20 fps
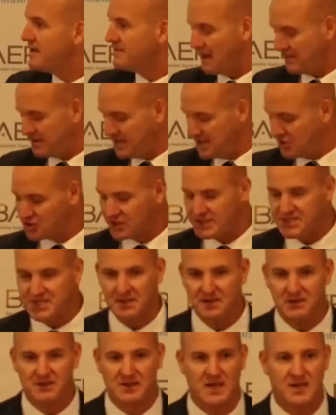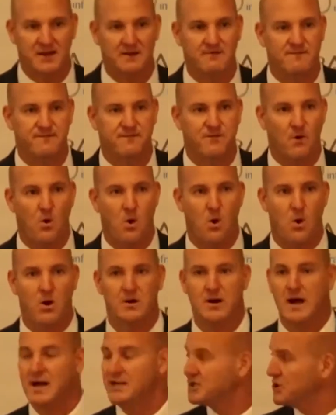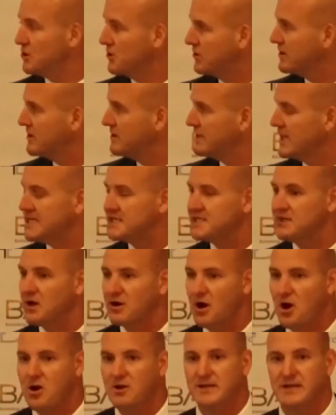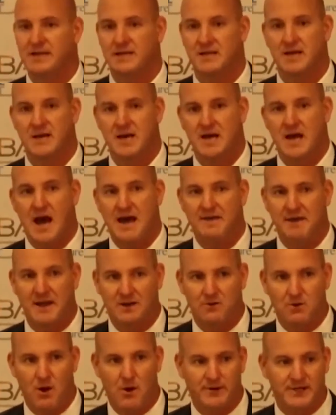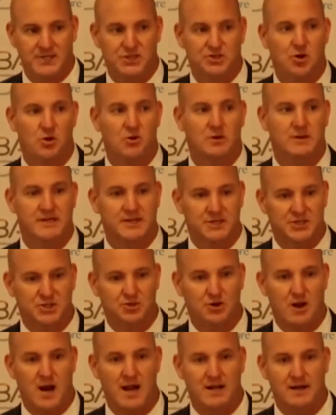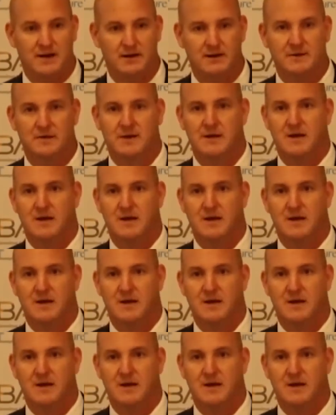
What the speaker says: Now, the interesting thing for Sukin is not only are they growing strongly in Australia